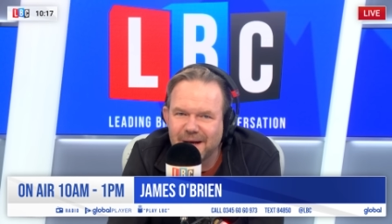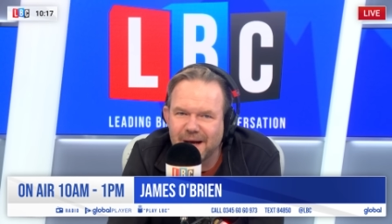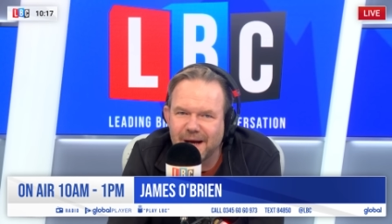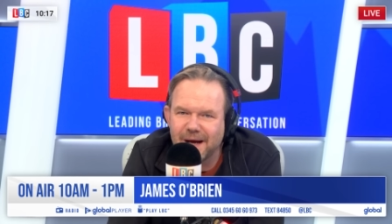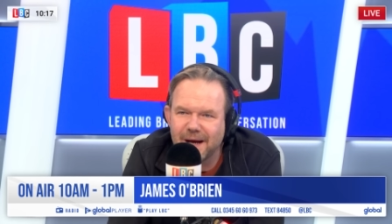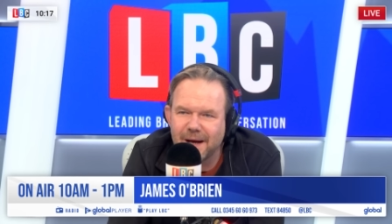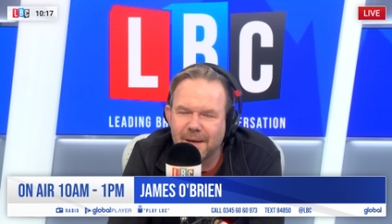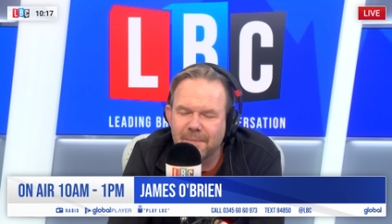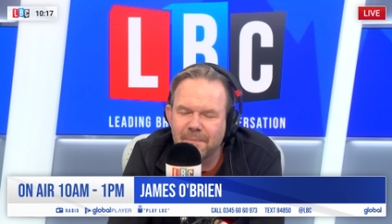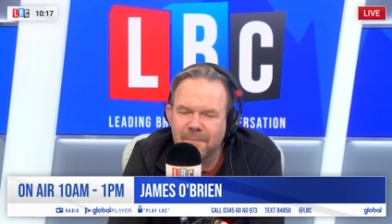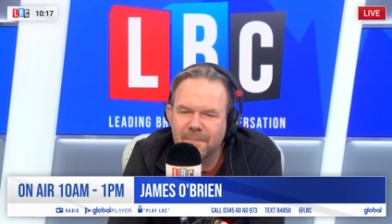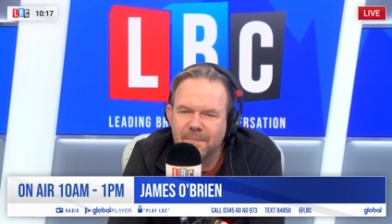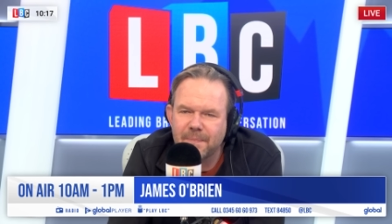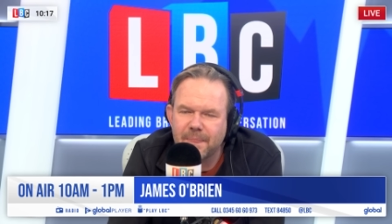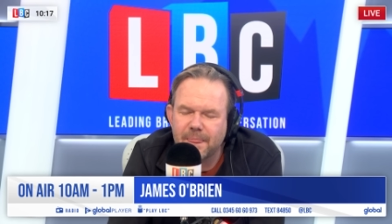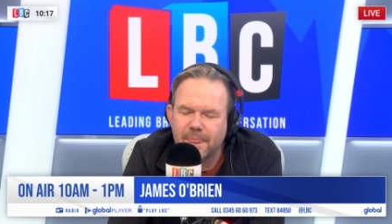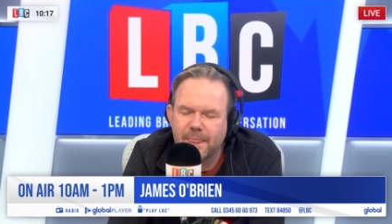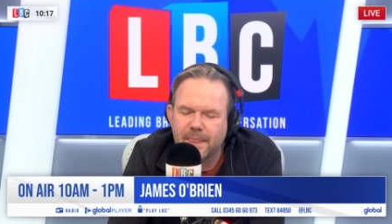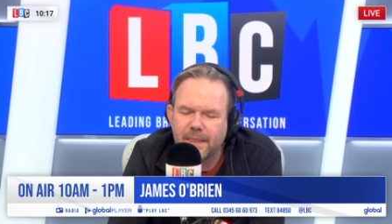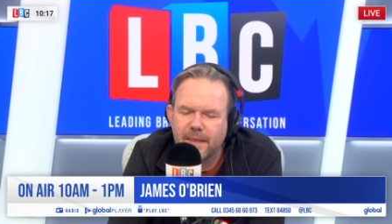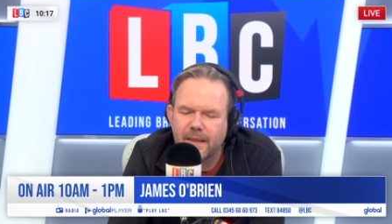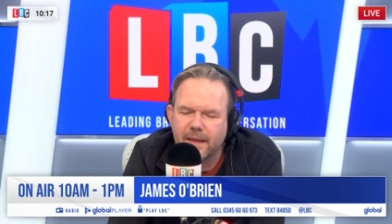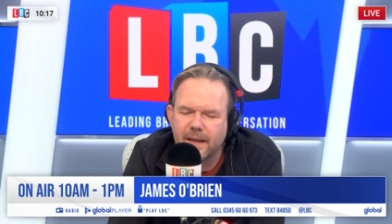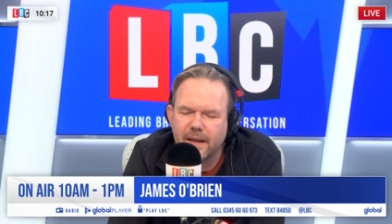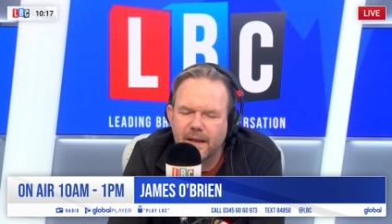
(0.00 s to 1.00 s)
Um,
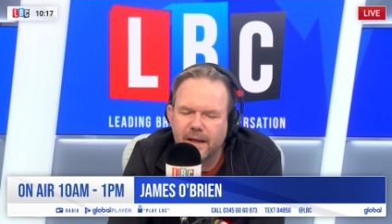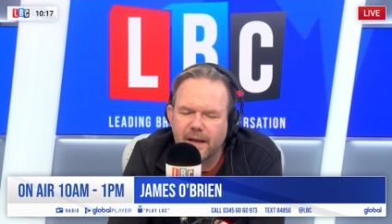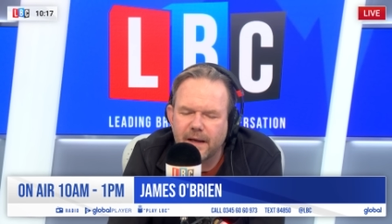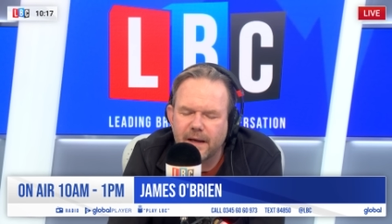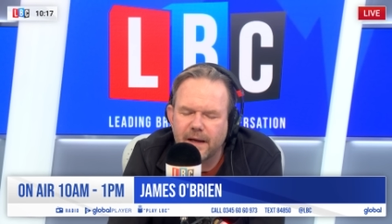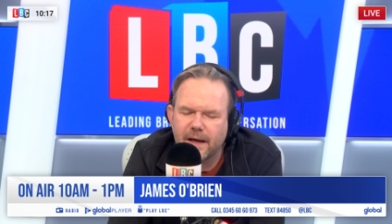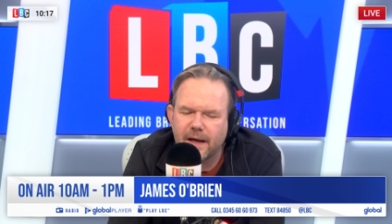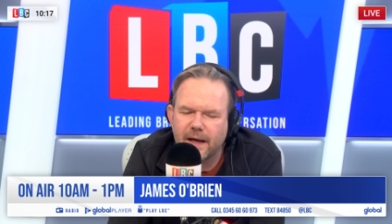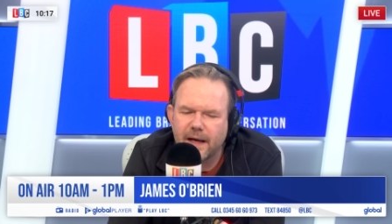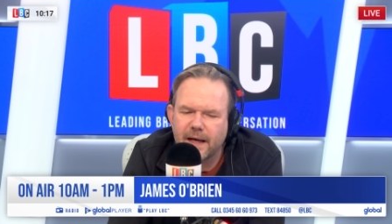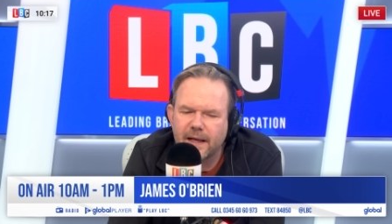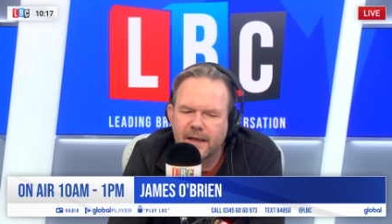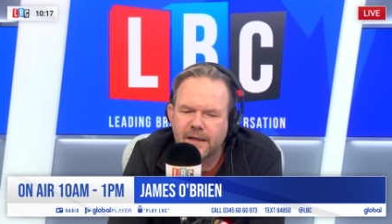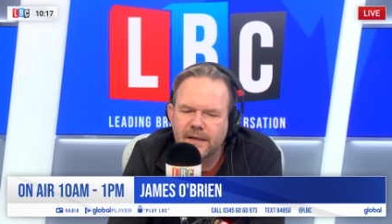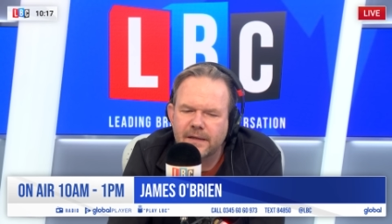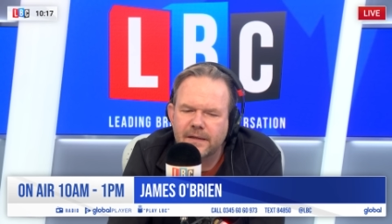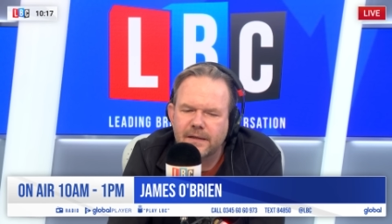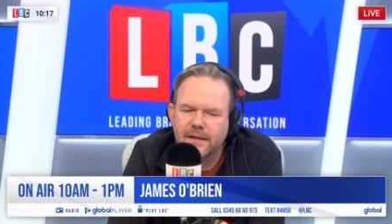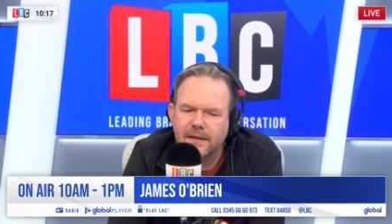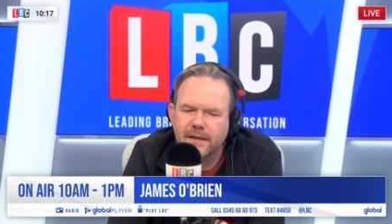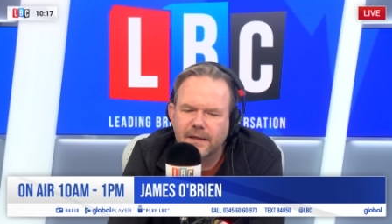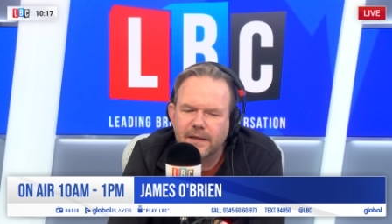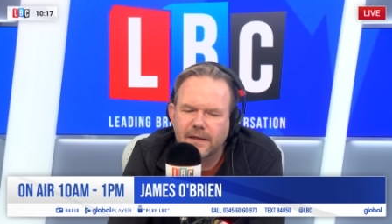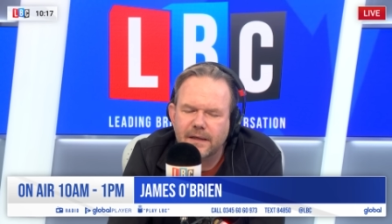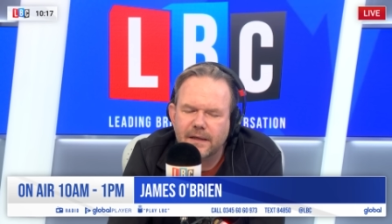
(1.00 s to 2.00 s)
and
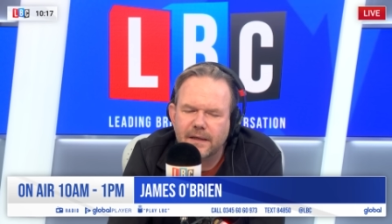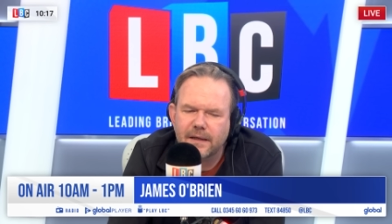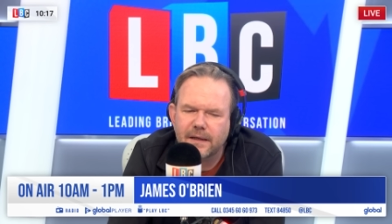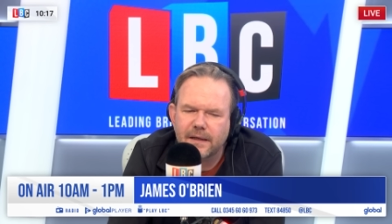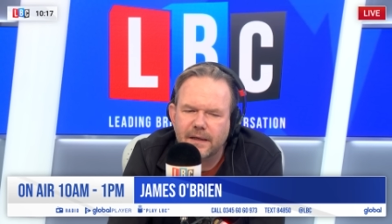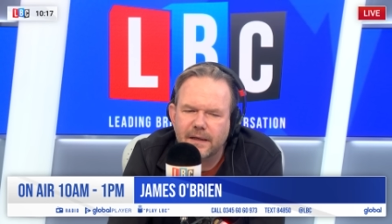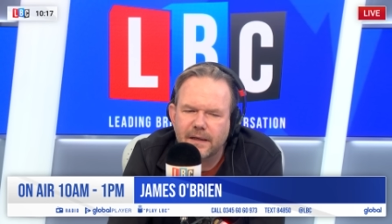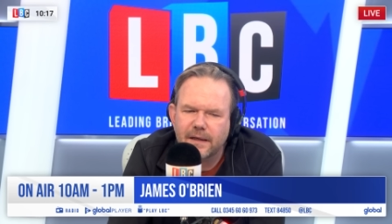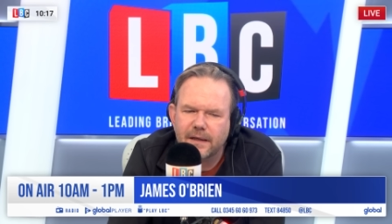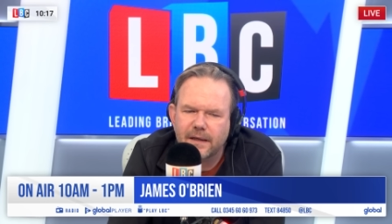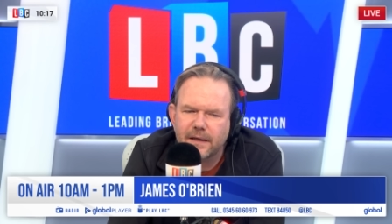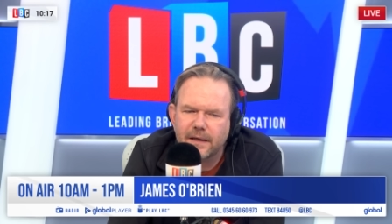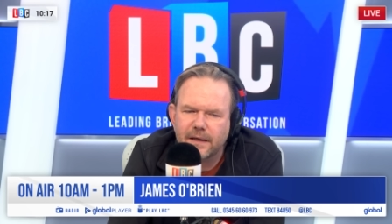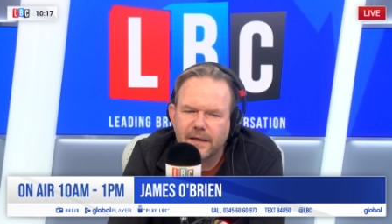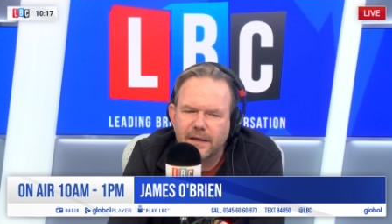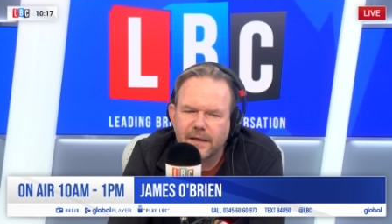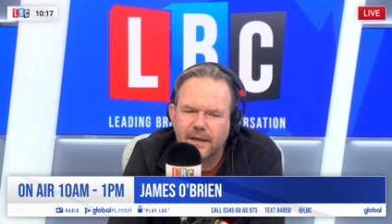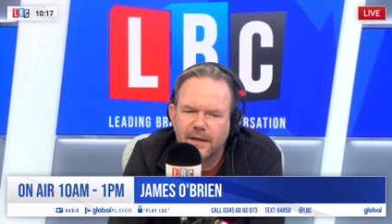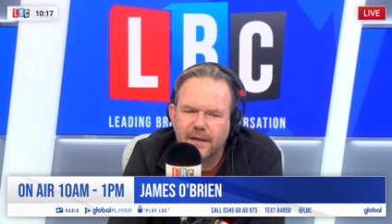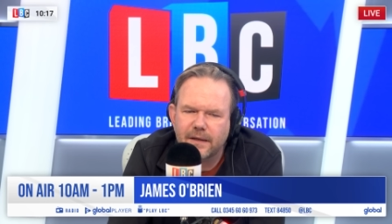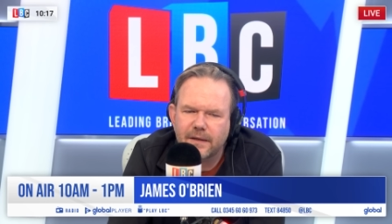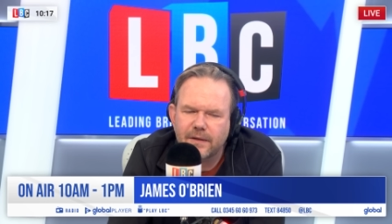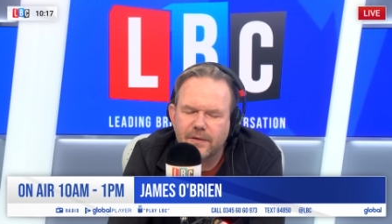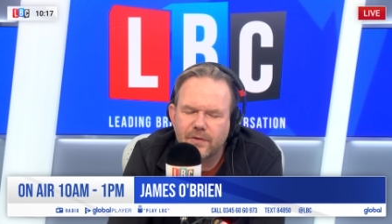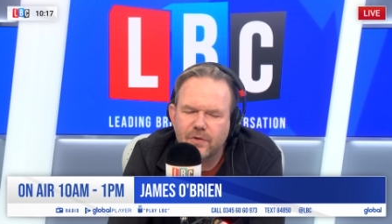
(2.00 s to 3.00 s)

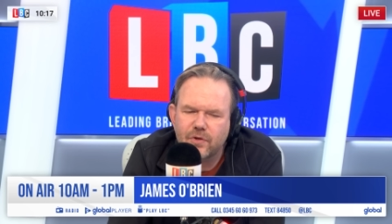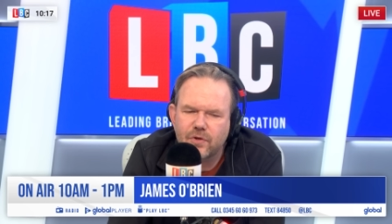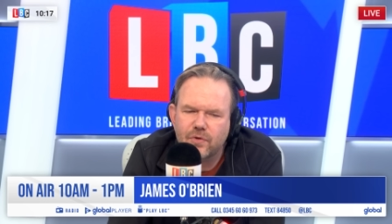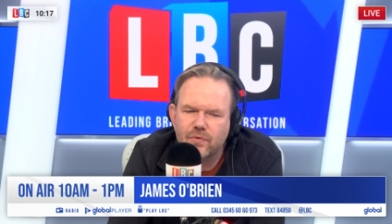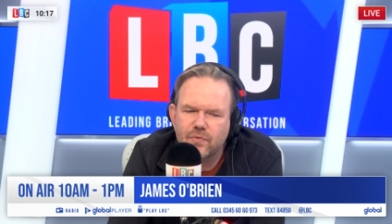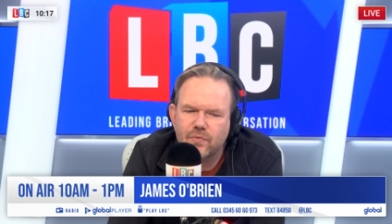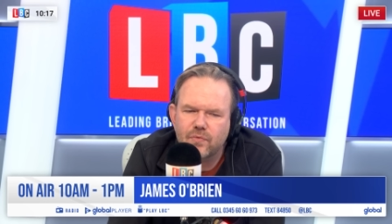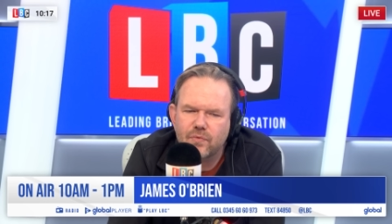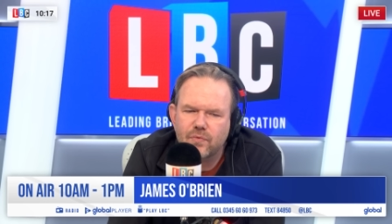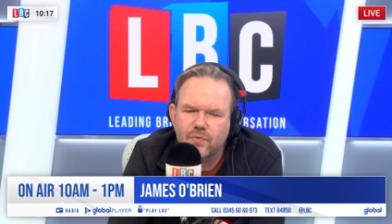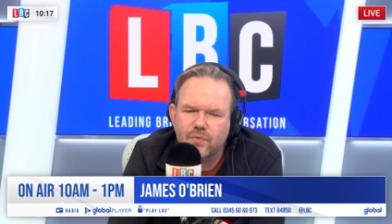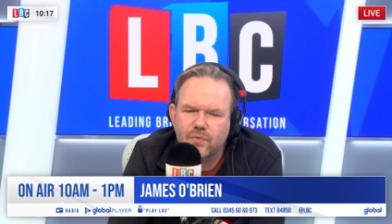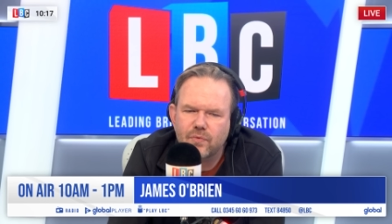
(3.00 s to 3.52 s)
you, you,